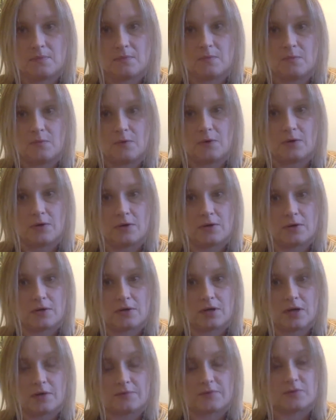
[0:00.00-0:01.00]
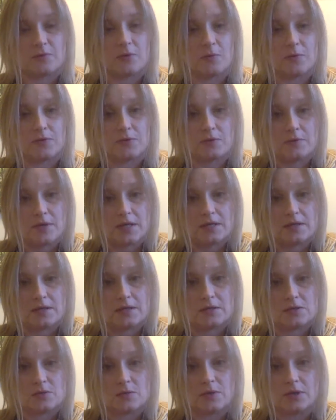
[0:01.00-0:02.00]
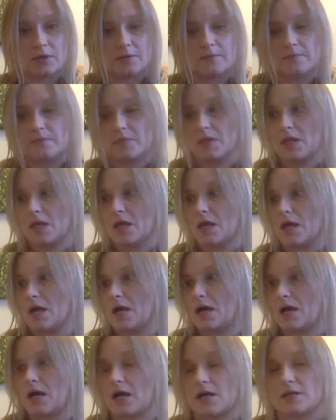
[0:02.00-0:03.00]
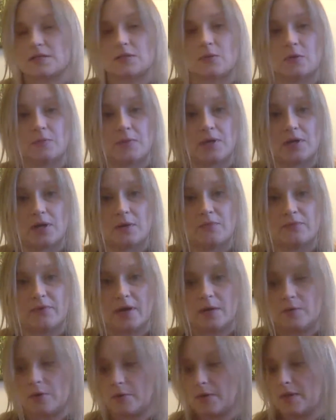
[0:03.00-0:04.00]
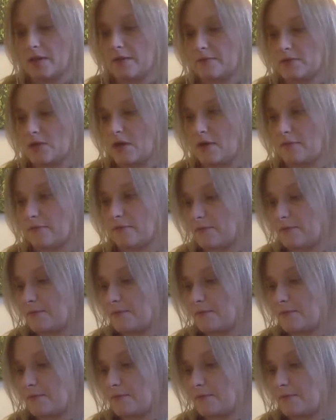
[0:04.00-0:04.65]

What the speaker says: were comfortable with the way things were. So we'll pick up right where we left off.